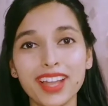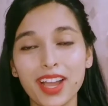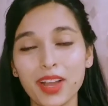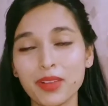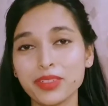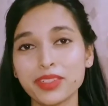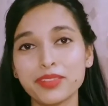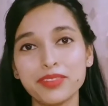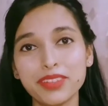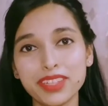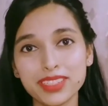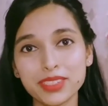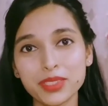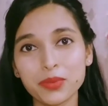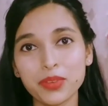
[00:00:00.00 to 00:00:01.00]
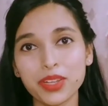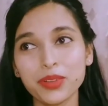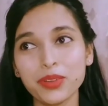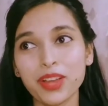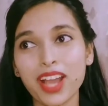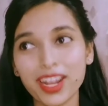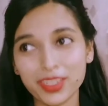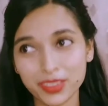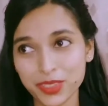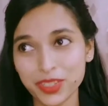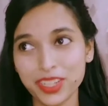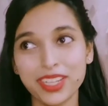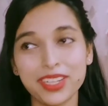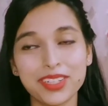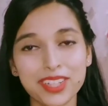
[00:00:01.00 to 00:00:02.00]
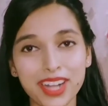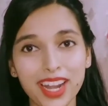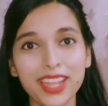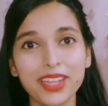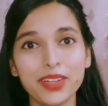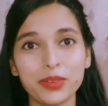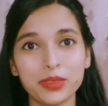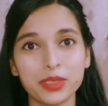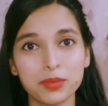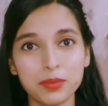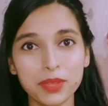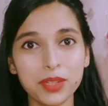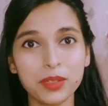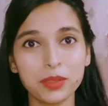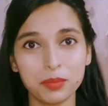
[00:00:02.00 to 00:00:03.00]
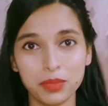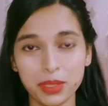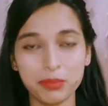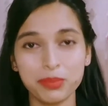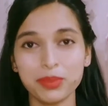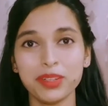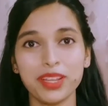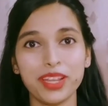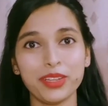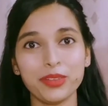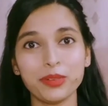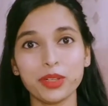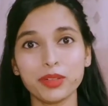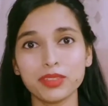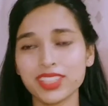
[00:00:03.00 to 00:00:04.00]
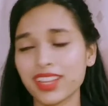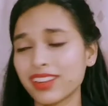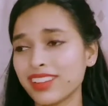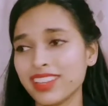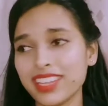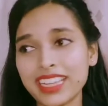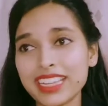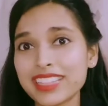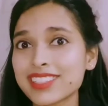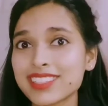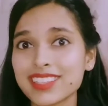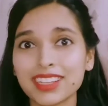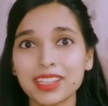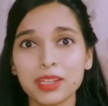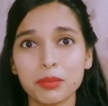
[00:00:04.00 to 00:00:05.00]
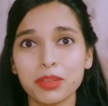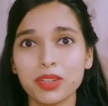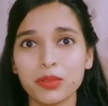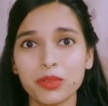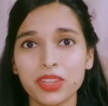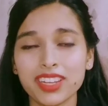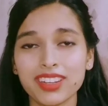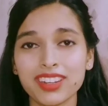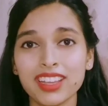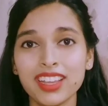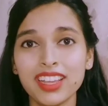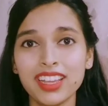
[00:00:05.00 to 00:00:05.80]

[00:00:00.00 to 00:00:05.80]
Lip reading: how it feels when you actually try to speak to people and you suddenly get stuck in between.